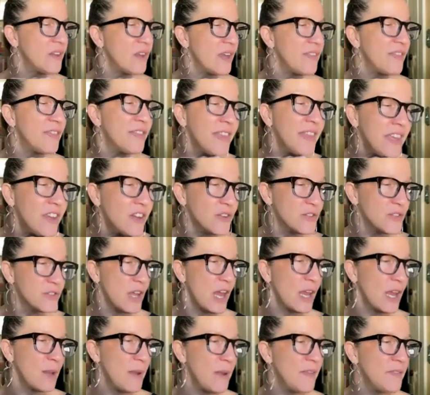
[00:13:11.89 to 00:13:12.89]
I think you're
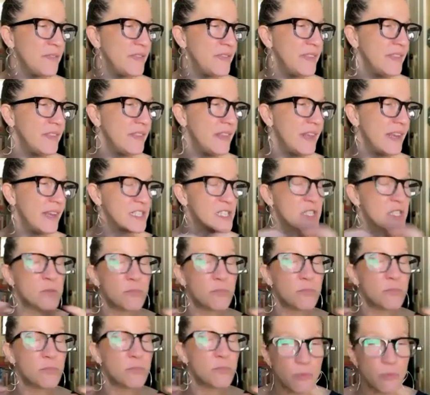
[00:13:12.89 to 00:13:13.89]
talking about
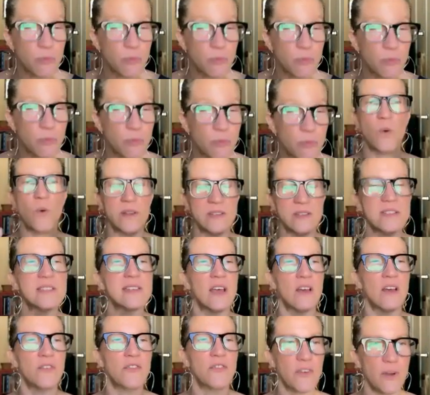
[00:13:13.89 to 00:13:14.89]
expressing
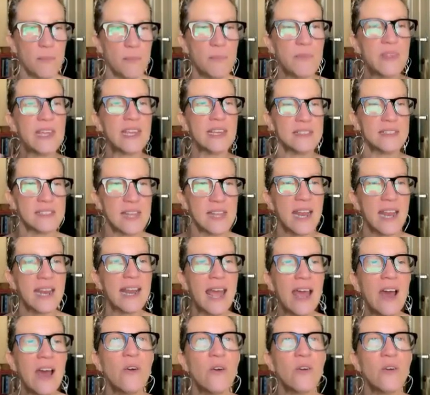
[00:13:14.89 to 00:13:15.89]
oneself from the inside
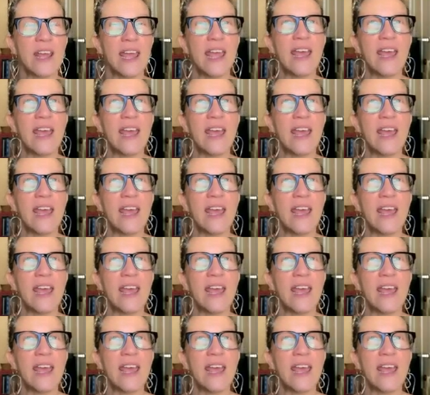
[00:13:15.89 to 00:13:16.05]
out.